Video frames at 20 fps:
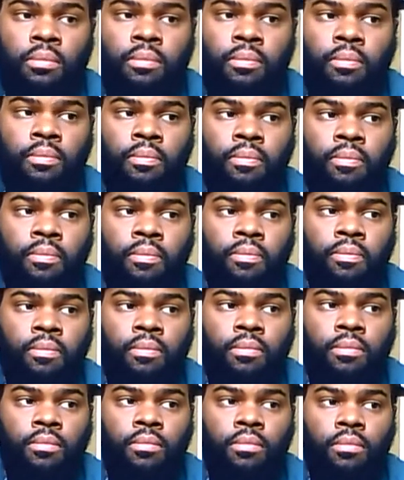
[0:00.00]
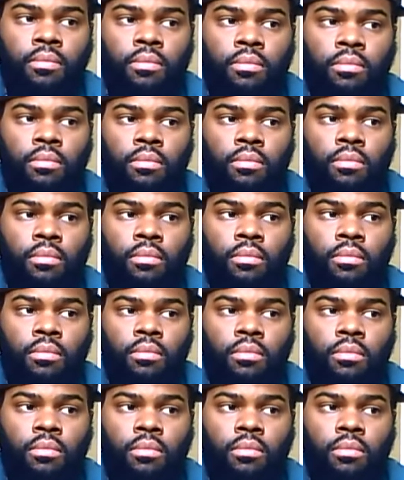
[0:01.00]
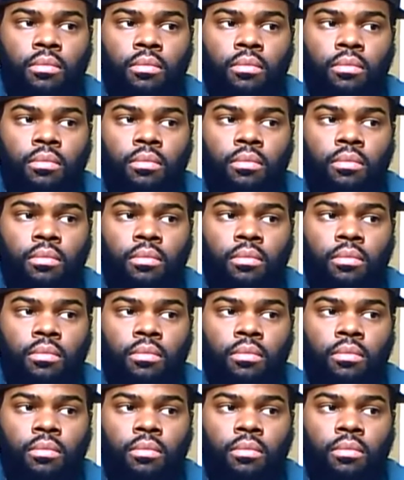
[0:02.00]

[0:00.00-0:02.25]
(no one is talking)